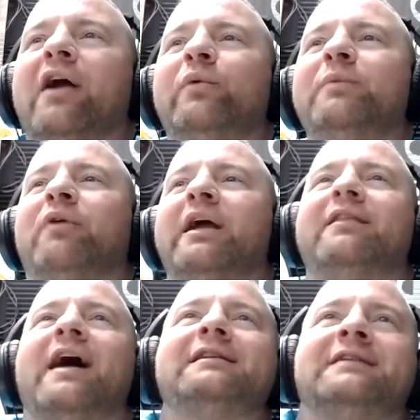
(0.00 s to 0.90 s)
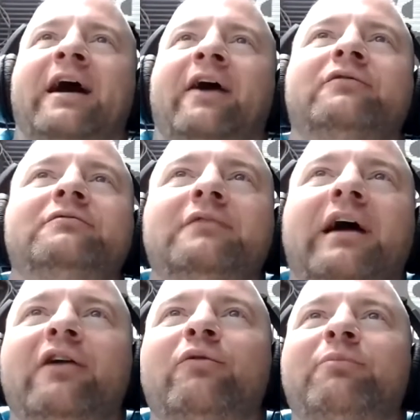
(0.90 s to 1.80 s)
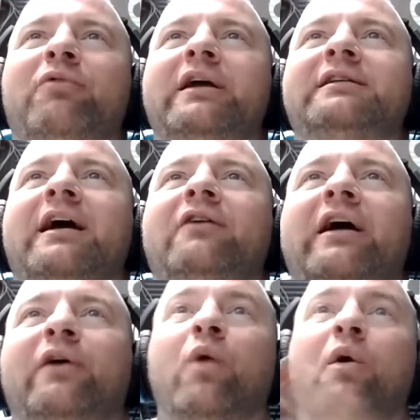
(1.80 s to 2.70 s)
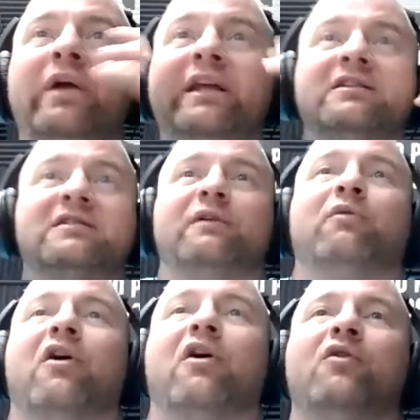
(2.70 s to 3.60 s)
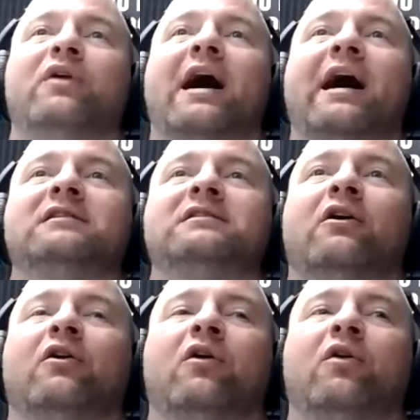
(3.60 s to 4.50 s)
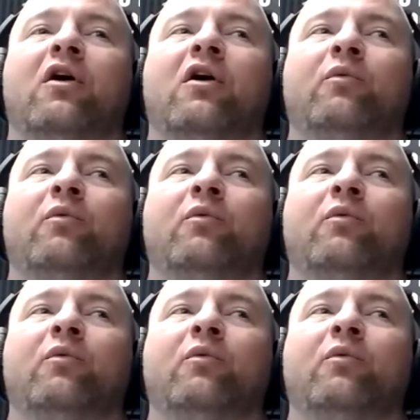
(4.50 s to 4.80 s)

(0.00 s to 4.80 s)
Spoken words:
do we break that down? How do we break down what we can see with our own eyes, or are